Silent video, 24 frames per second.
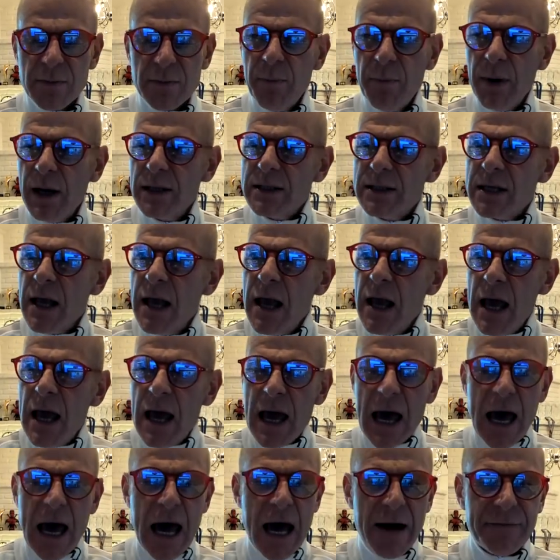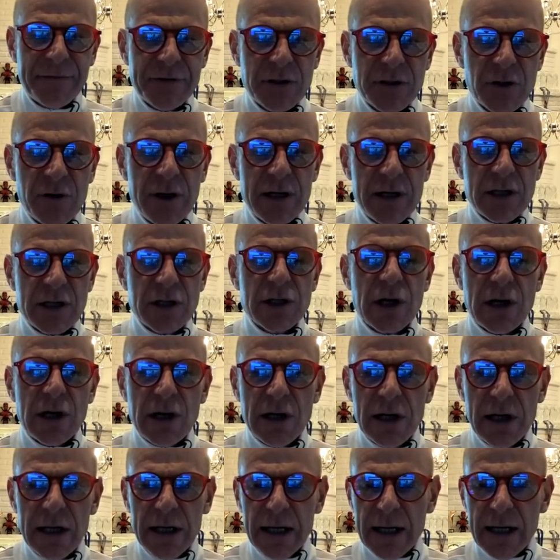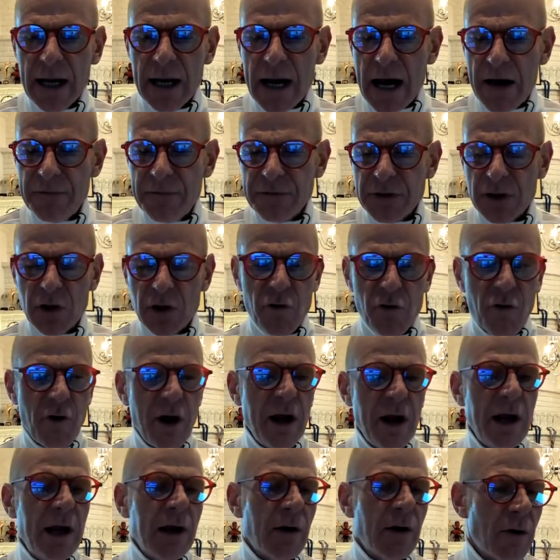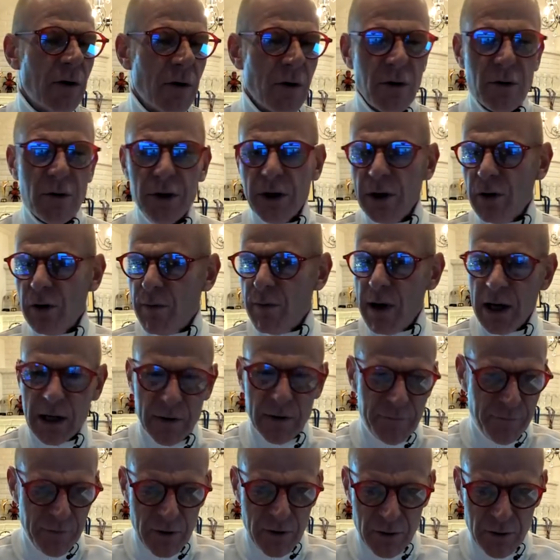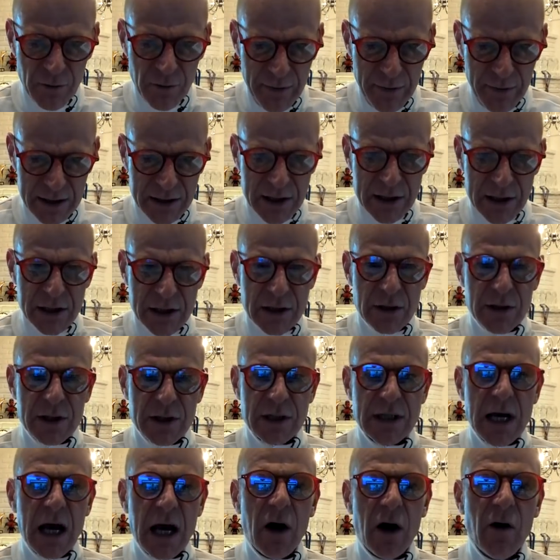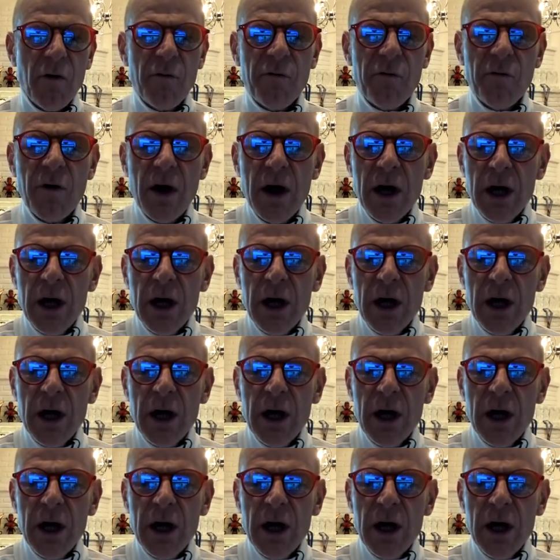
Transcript: But after installing and after creating all your microphone mixes yourself,